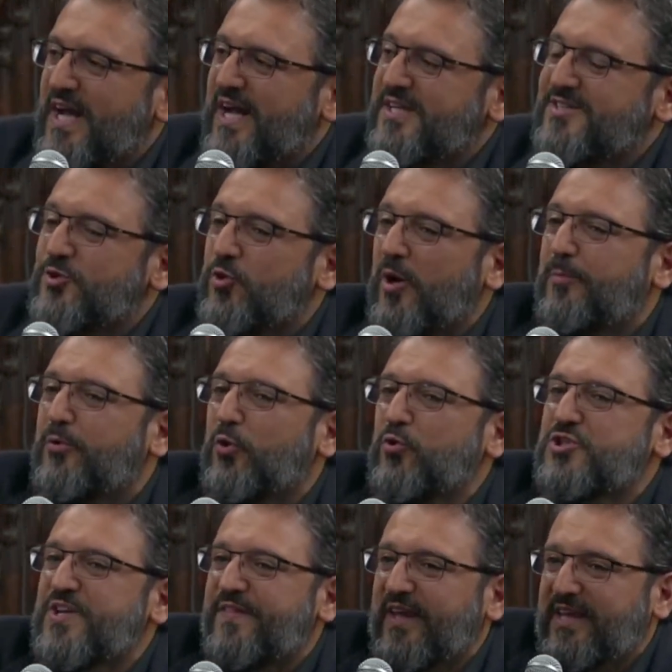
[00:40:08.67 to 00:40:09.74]
As you
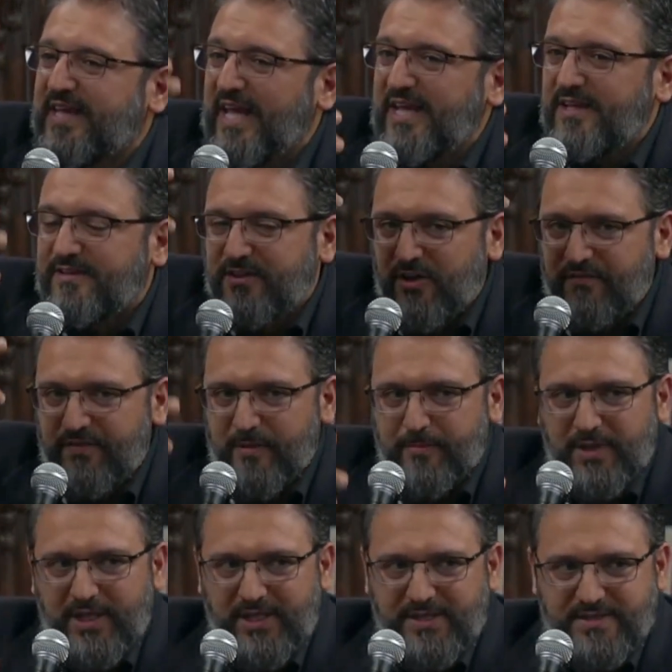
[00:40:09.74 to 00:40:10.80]
approach the gate of the
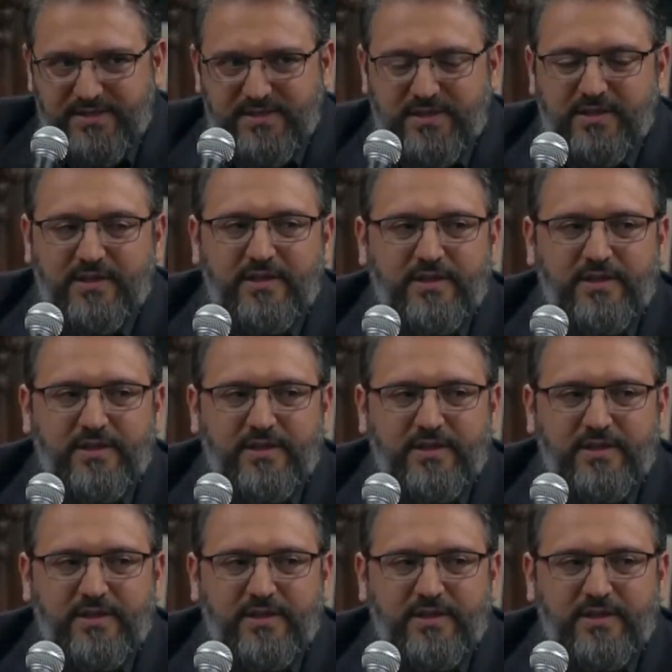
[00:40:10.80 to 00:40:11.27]
place,